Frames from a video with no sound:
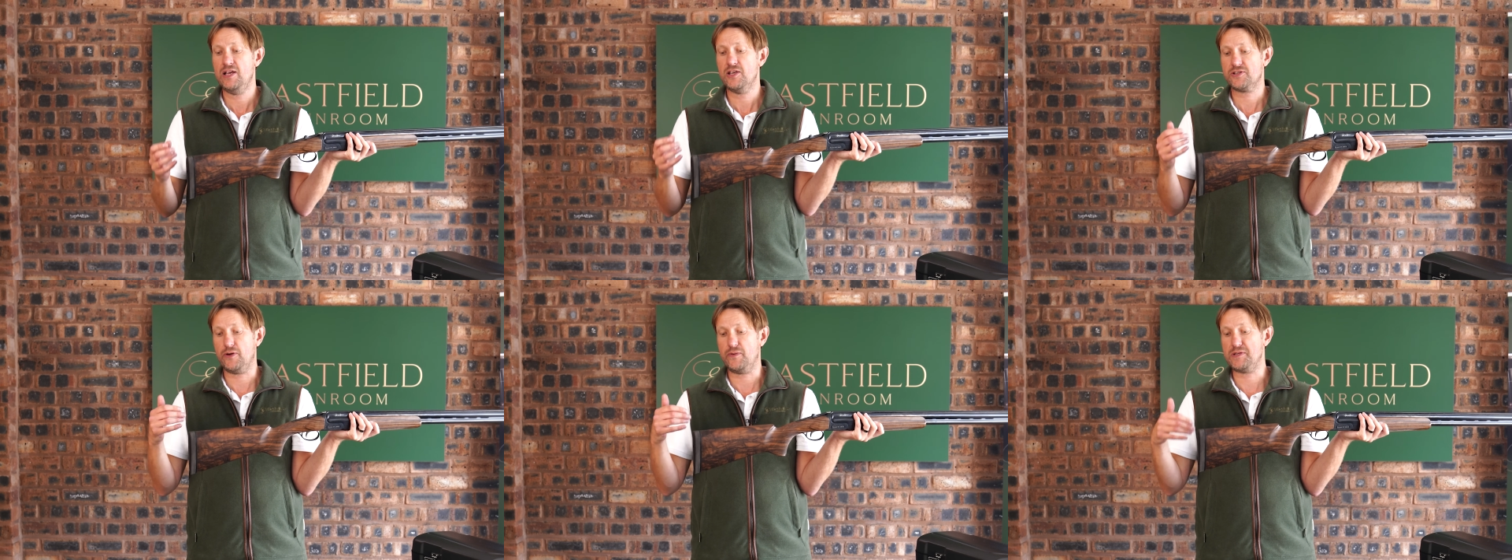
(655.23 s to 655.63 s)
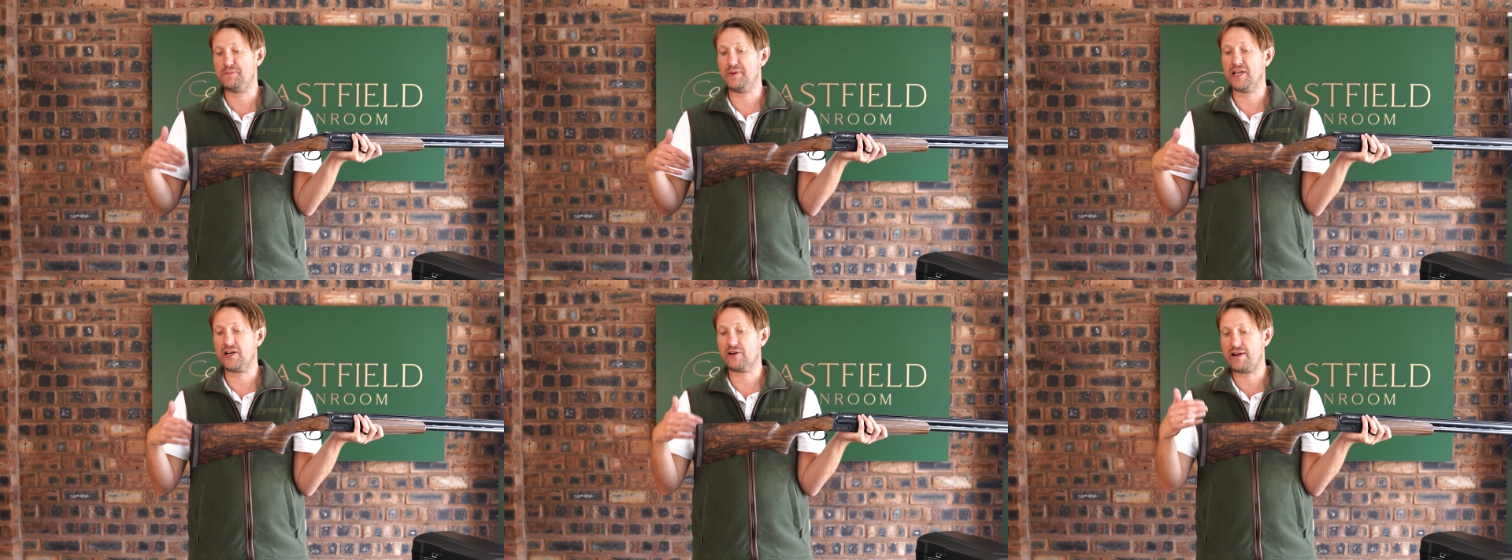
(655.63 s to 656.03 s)
So it's
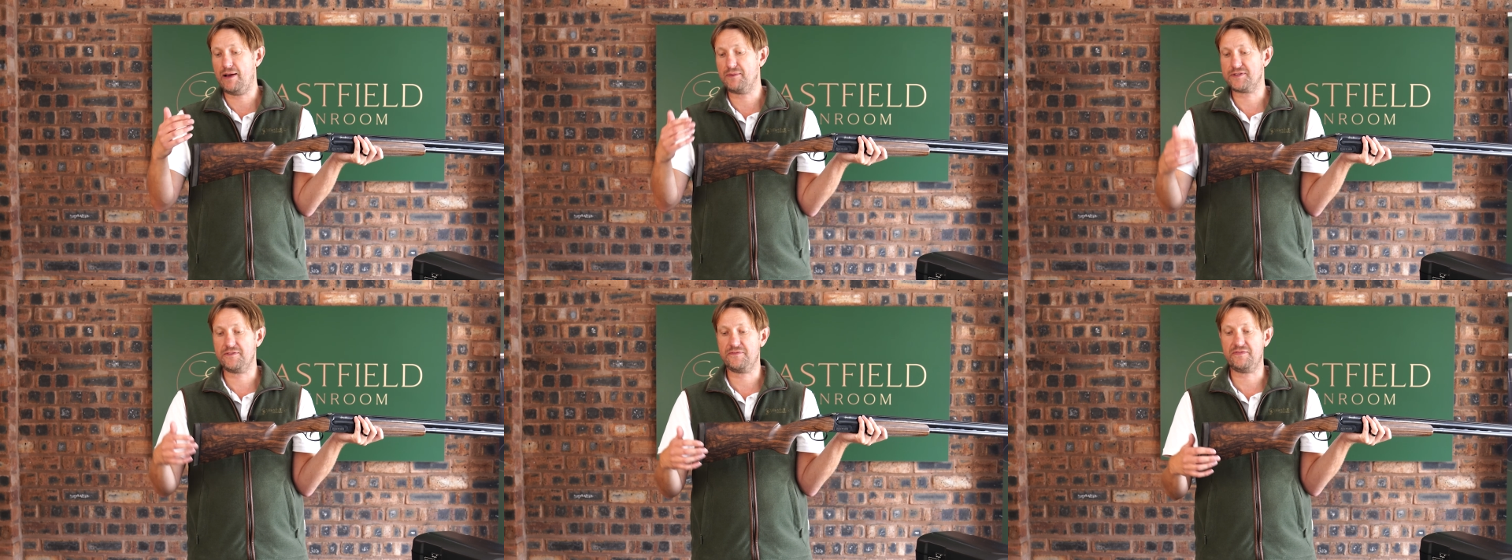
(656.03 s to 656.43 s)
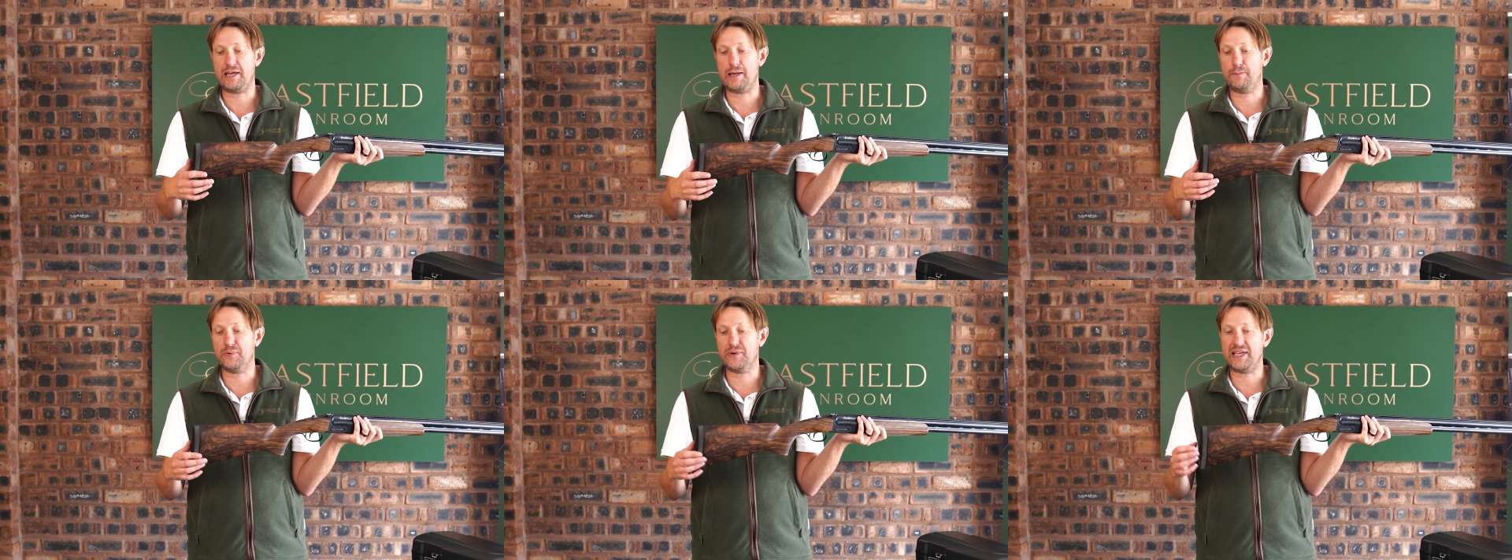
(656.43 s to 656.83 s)
been ground to
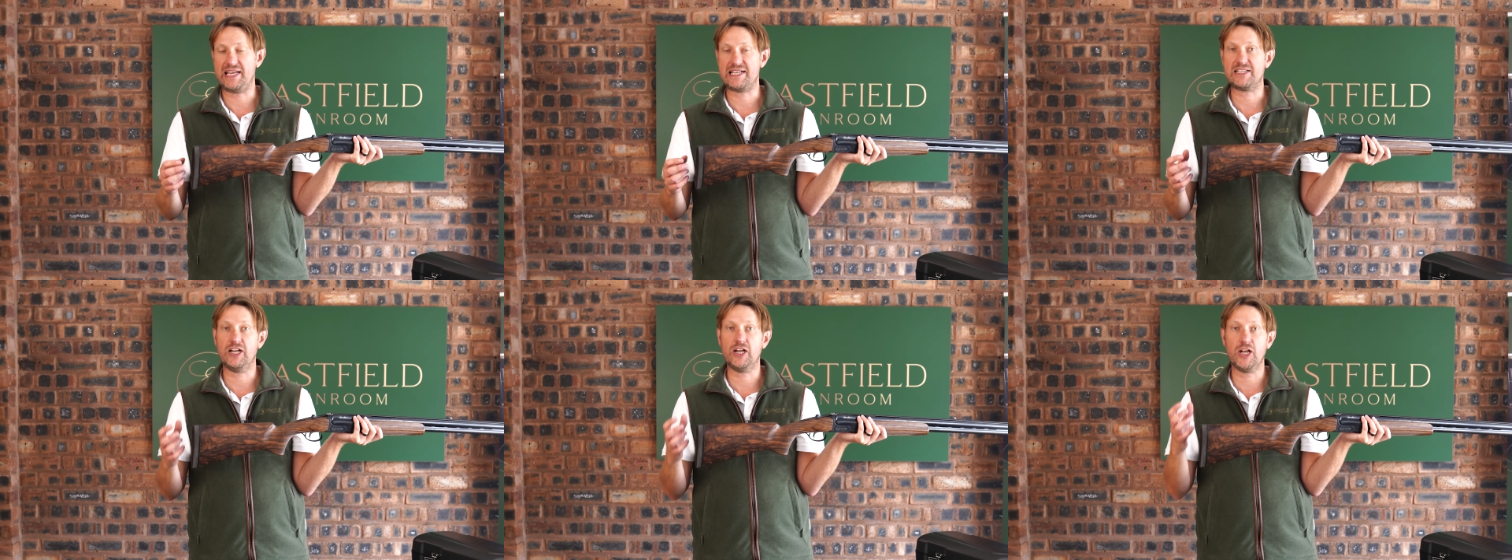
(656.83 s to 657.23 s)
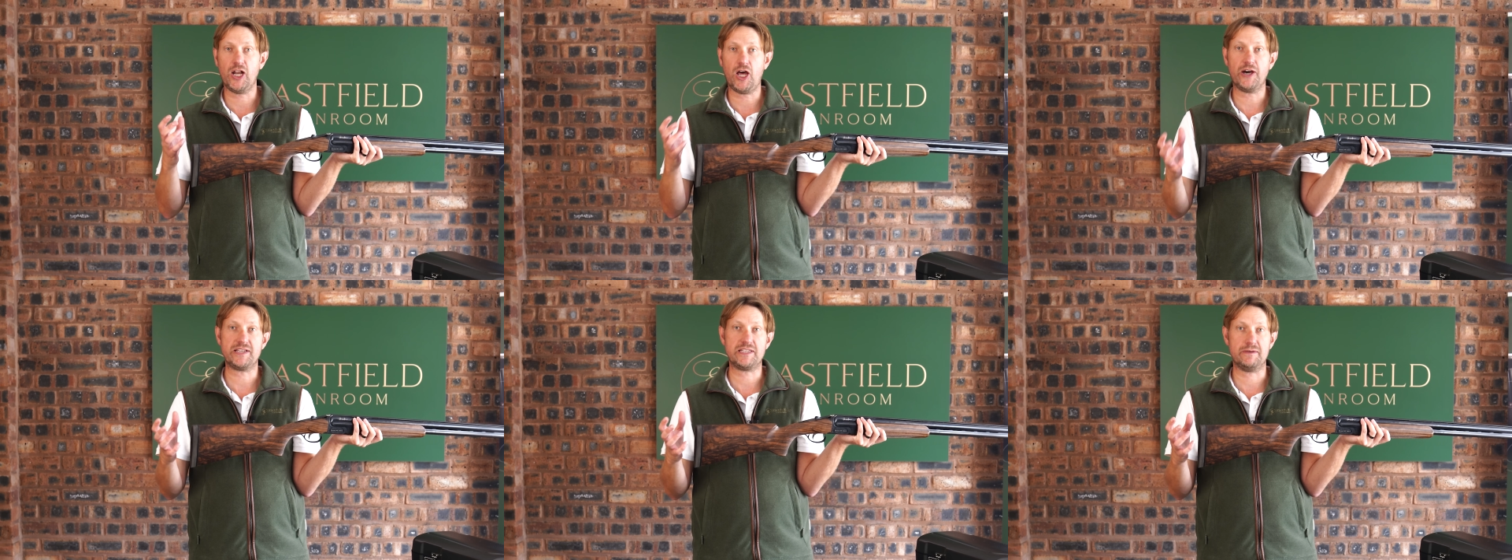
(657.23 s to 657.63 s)
fit, but it is a
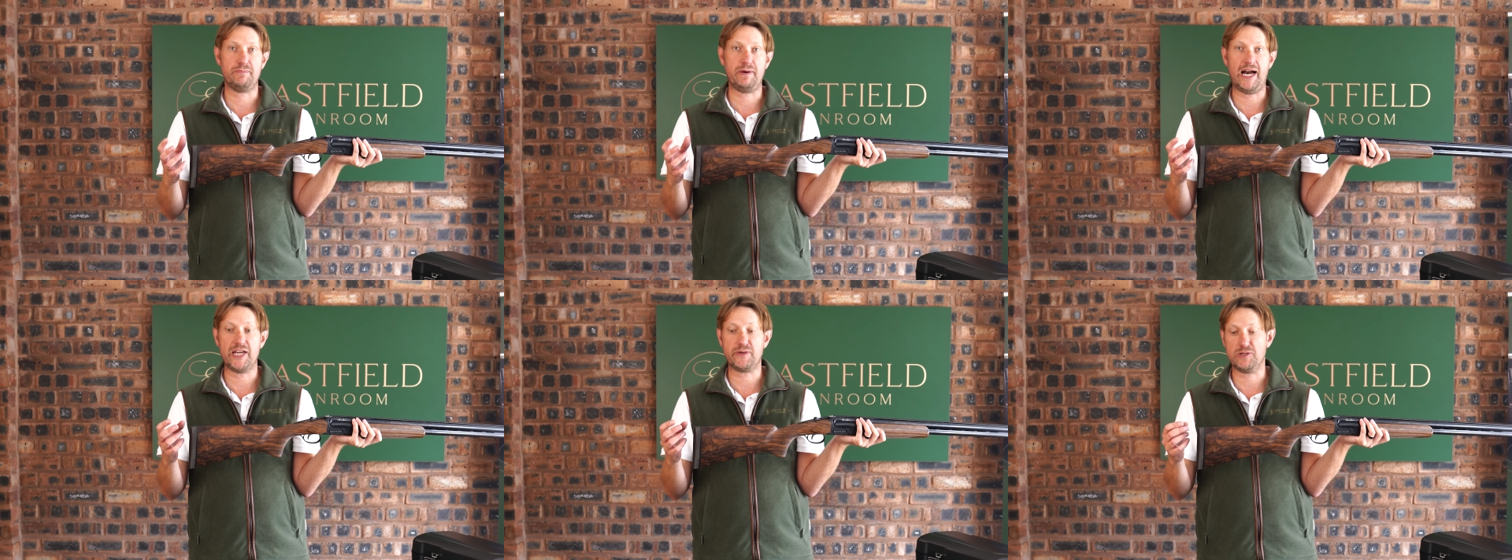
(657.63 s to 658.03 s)
lighter pad,